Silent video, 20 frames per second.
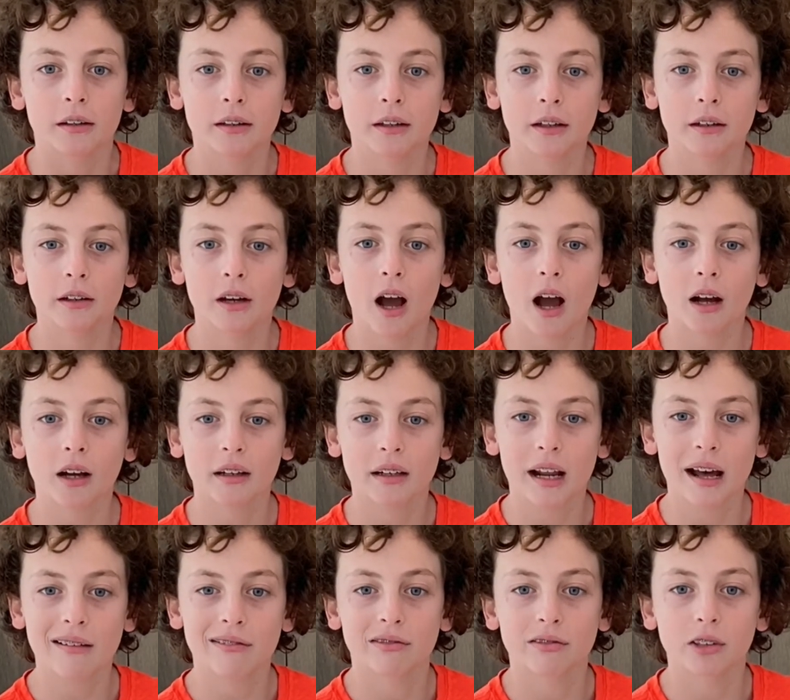they're not going
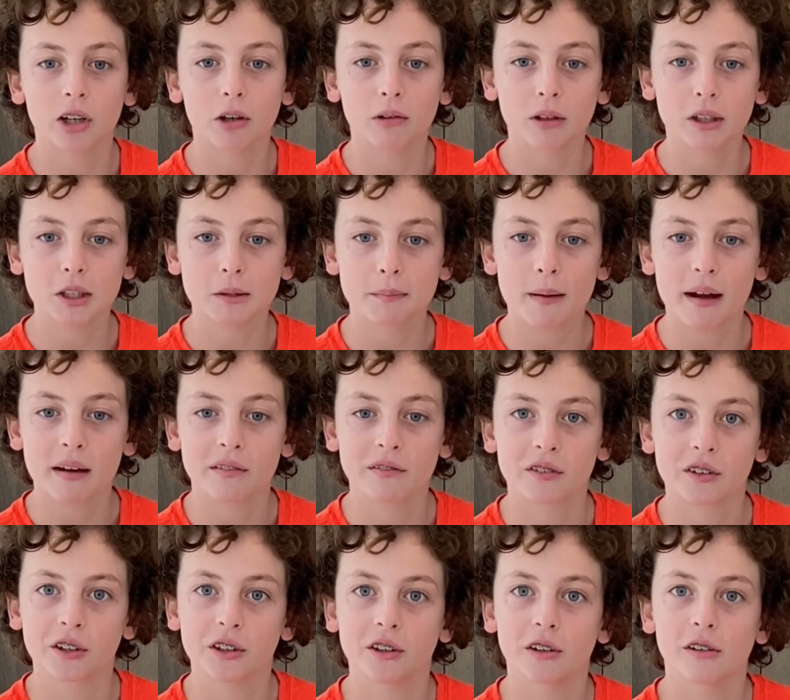to have no respect
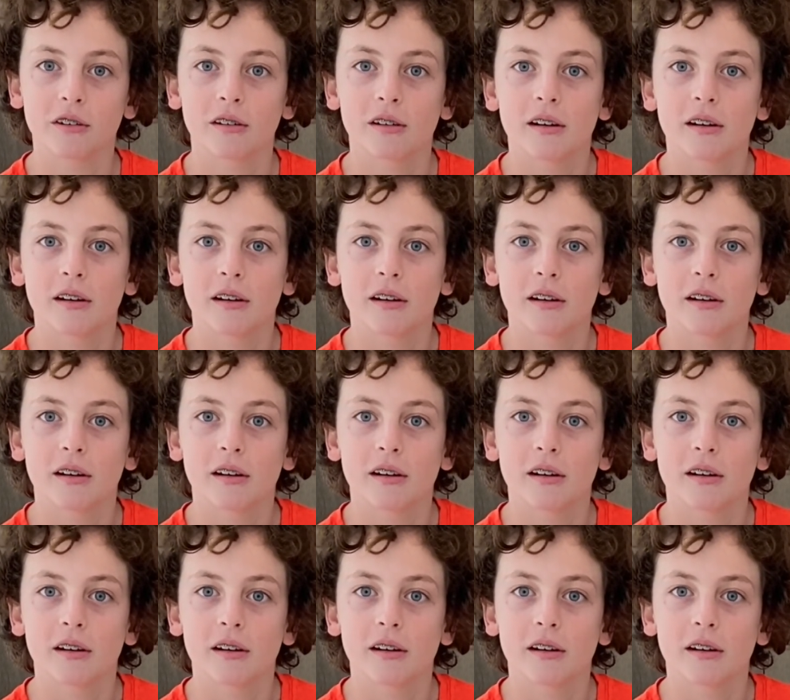for you.